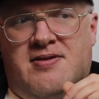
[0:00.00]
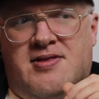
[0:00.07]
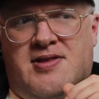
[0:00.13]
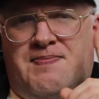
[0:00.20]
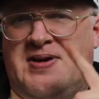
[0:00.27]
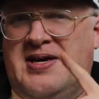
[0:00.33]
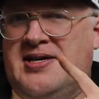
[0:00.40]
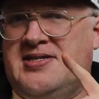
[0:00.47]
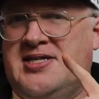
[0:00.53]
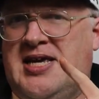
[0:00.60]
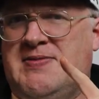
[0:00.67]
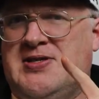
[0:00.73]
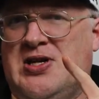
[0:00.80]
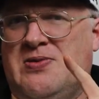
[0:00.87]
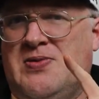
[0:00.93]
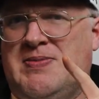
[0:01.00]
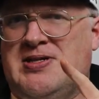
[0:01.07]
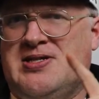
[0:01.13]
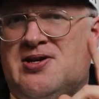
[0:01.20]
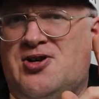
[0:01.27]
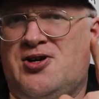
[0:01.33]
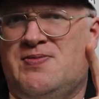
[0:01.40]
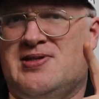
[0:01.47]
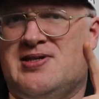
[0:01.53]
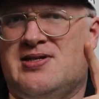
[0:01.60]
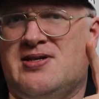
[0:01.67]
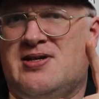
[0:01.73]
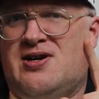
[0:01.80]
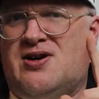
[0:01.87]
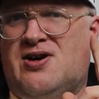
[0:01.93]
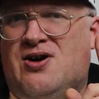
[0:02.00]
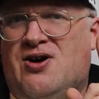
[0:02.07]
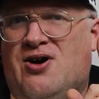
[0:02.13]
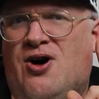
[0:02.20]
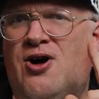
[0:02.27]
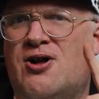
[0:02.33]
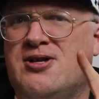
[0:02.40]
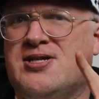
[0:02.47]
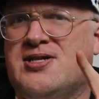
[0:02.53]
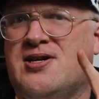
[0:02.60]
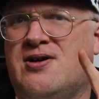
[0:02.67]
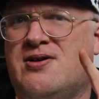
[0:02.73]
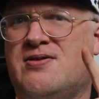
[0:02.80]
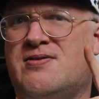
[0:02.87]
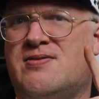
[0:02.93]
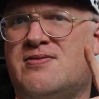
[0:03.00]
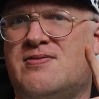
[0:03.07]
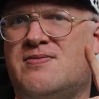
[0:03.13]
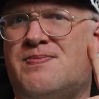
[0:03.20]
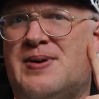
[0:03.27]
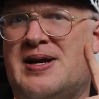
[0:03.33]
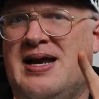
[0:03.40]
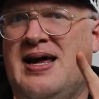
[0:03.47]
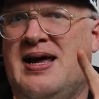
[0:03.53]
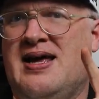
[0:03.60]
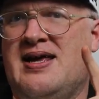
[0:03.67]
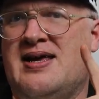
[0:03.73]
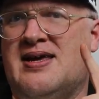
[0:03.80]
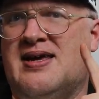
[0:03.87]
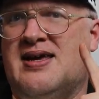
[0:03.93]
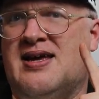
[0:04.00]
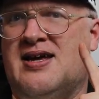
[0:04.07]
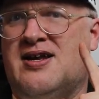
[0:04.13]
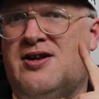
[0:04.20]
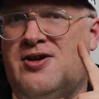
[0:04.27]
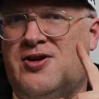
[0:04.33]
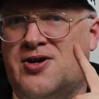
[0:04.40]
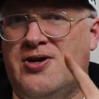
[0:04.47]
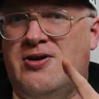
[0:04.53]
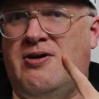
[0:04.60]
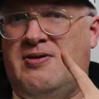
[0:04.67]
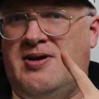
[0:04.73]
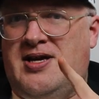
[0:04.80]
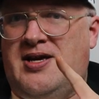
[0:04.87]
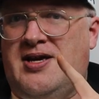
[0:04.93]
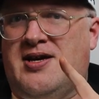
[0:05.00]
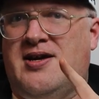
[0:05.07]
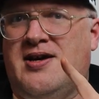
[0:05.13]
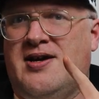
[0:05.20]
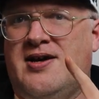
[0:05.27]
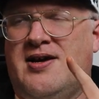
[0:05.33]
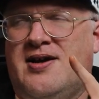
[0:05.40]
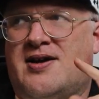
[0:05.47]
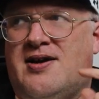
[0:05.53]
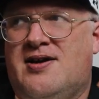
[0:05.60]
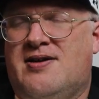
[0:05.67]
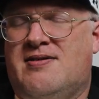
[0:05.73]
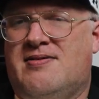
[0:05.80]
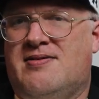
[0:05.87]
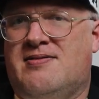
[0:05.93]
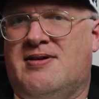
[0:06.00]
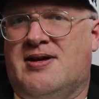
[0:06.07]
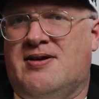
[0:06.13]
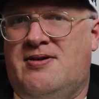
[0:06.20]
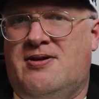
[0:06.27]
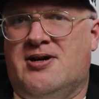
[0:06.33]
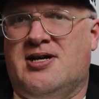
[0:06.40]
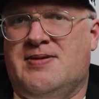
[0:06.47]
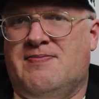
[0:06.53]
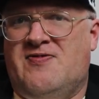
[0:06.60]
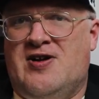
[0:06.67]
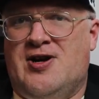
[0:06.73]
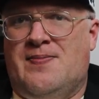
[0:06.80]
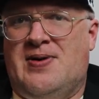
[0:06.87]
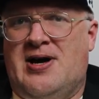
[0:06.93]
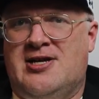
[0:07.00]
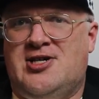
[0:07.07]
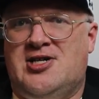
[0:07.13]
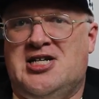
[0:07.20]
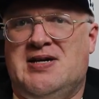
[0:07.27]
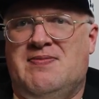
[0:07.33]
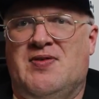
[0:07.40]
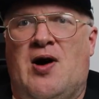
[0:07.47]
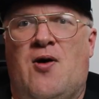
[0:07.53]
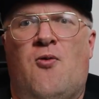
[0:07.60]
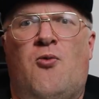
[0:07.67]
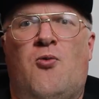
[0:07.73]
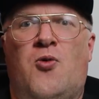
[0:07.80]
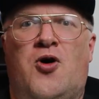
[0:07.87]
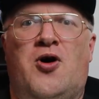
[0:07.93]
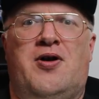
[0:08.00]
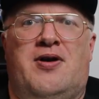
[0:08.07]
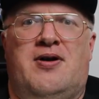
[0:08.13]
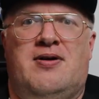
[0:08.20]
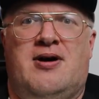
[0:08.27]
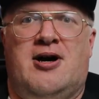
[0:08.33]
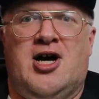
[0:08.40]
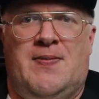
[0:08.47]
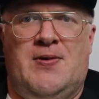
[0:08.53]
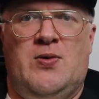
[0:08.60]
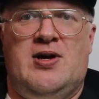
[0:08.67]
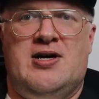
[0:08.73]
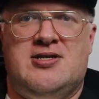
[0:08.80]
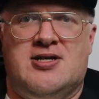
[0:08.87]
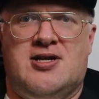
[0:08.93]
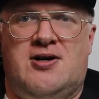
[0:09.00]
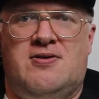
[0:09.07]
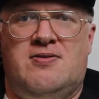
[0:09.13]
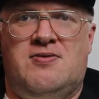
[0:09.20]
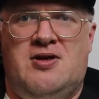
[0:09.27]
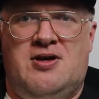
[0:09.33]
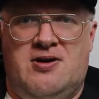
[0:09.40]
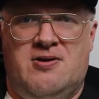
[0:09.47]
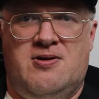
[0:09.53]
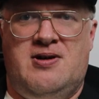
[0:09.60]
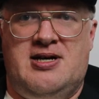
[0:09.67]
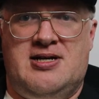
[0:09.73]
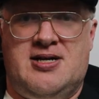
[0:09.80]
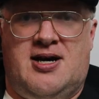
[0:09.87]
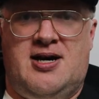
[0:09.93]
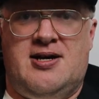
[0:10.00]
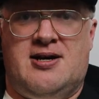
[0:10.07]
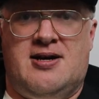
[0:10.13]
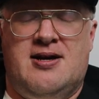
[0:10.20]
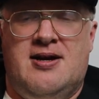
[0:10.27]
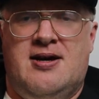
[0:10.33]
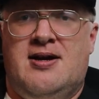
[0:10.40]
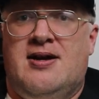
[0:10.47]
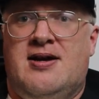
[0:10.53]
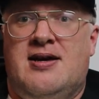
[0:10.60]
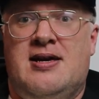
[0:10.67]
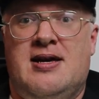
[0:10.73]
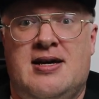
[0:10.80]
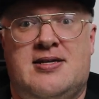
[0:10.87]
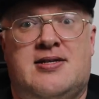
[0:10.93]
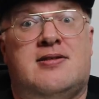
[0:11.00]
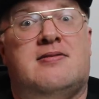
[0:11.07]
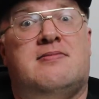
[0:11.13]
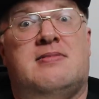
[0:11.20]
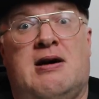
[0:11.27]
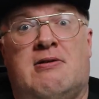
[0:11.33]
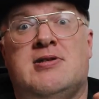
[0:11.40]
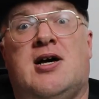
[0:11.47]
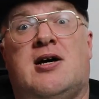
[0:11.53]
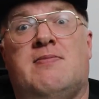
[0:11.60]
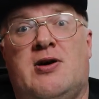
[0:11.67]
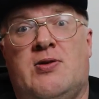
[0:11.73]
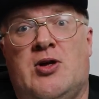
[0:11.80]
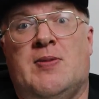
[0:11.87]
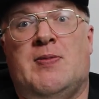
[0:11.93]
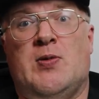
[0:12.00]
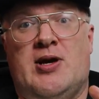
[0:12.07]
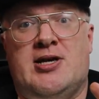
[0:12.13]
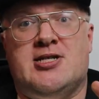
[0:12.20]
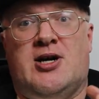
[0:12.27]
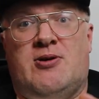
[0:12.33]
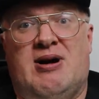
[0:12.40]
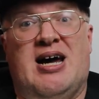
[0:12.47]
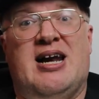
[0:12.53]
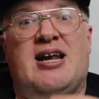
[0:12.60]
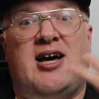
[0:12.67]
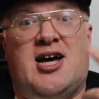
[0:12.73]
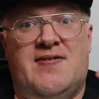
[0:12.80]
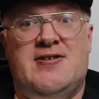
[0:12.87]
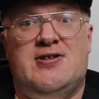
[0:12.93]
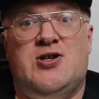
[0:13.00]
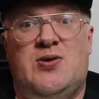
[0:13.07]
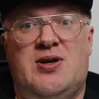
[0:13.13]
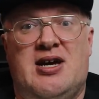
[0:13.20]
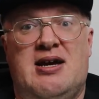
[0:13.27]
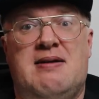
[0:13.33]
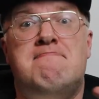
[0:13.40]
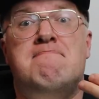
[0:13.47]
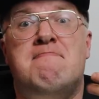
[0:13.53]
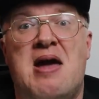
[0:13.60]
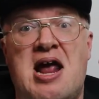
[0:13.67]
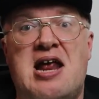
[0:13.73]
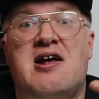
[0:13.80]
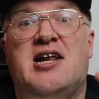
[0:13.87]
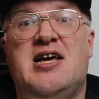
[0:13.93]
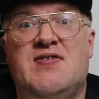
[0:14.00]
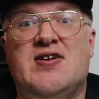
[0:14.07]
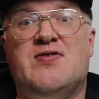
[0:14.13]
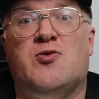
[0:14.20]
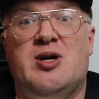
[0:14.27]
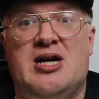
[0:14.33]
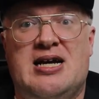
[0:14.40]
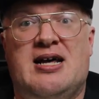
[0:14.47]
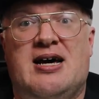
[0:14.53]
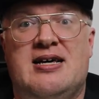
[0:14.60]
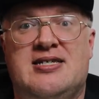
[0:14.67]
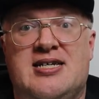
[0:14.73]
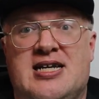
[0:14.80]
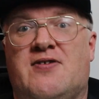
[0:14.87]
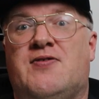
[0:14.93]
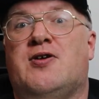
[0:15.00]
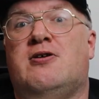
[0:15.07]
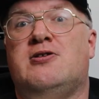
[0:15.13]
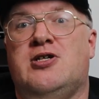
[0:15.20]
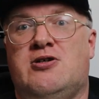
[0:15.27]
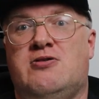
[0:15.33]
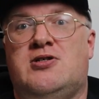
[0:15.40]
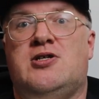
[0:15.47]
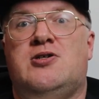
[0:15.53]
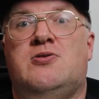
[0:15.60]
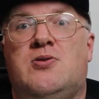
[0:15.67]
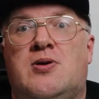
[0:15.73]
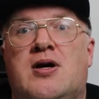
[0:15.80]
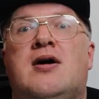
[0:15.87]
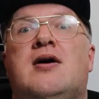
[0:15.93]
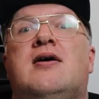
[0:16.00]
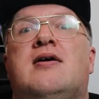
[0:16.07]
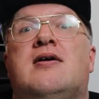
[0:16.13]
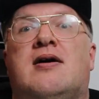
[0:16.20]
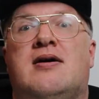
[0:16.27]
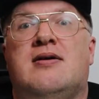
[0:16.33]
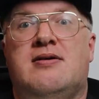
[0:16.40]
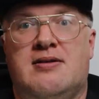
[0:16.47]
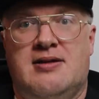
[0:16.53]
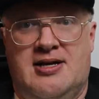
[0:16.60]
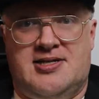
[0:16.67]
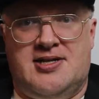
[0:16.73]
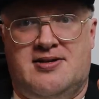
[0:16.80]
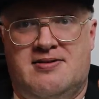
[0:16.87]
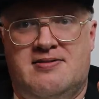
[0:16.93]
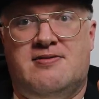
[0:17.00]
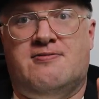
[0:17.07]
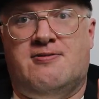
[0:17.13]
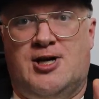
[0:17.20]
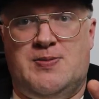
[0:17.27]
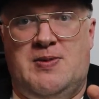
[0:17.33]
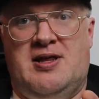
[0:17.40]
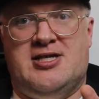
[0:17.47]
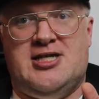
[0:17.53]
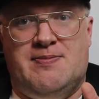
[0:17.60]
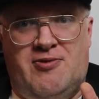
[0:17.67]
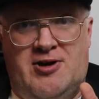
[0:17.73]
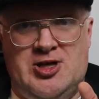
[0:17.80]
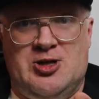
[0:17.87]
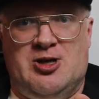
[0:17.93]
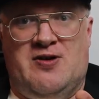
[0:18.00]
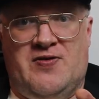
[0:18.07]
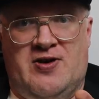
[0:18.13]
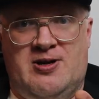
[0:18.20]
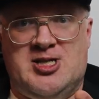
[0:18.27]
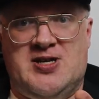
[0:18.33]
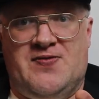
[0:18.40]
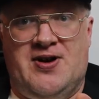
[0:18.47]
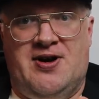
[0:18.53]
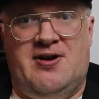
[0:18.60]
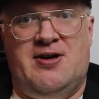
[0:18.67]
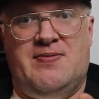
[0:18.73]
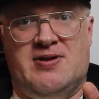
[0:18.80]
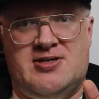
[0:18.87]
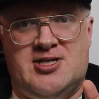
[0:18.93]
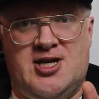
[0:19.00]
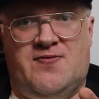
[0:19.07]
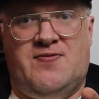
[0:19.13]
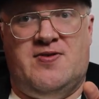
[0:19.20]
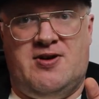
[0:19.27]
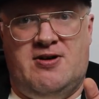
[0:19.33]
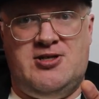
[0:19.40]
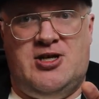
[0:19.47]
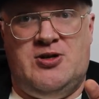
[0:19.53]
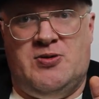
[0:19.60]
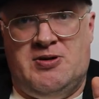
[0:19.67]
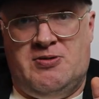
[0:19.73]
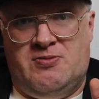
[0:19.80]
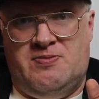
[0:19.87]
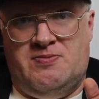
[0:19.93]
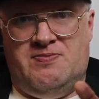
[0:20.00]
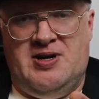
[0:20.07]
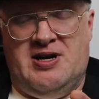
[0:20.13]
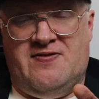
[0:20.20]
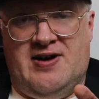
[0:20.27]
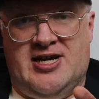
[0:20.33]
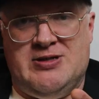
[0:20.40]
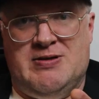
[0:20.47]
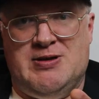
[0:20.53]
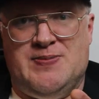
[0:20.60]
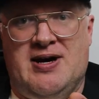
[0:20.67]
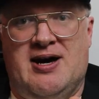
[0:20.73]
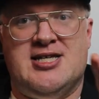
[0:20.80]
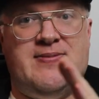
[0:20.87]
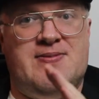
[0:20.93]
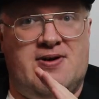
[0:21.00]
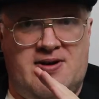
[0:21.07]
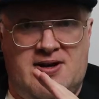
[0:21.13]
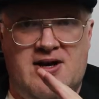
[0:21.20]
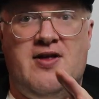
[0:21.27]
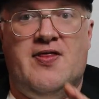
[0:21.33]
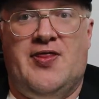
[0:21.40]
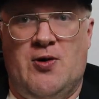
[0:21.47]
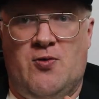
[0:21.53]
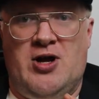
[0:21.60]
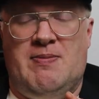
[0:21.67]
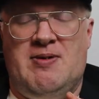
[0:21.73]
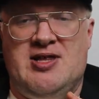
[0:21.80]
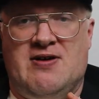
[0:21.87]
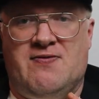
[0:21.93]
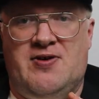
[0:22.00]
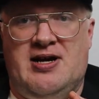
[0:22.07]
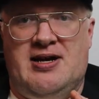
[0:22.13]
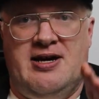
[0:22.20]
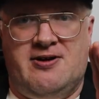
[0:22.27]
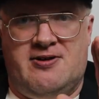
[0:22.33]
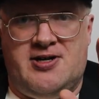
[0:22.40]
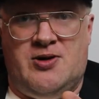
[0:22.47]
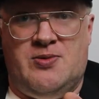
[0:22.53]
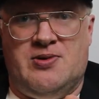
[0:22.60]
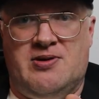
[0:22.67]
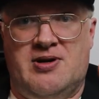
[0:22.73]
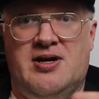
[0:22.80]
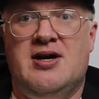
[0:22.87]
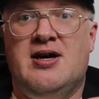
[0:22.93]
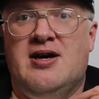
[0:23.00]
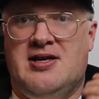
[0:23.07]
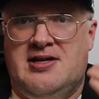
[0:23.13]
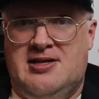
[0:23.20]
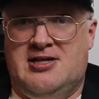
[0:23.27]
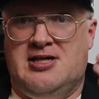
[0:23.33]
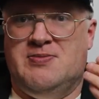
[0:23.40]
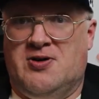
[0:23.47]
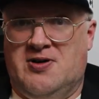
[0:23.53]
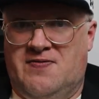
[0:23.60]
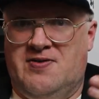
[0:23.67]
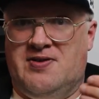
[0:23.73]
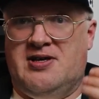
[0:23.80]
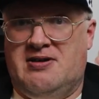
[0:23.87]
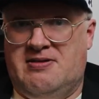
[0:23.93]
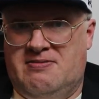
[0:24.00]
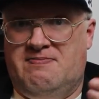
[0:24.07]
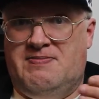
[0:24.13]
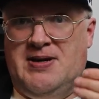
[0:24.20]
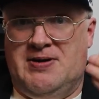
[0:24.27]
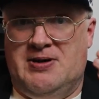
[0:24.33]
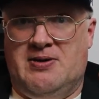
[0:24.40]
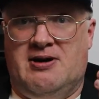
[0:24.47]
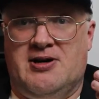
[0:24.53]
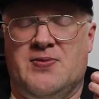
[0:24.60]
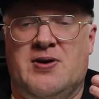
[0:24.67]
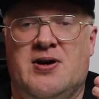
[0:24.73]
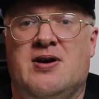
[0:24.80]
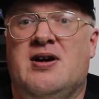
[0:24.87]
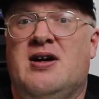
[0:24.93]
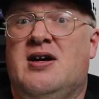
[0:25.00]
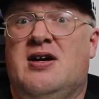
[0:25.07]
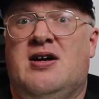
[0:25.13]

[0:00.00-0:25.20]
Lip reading: The biggest names in women's hoops also play in EuroLeague. Like, look at the Fenerbahce team that won a couple of weeks ago the EuroLeague title. Yes, that was on, by the way, a couple of weeks ago, and a lot of you tuning in may not even have realized it. Now, for those of you who do, listen, trust me, this isn't preaching to convert stuff early, but stuff for those of you who are big fans of women's basketball, there will be that for you later, don't worry. This is more for the people who aren't aware.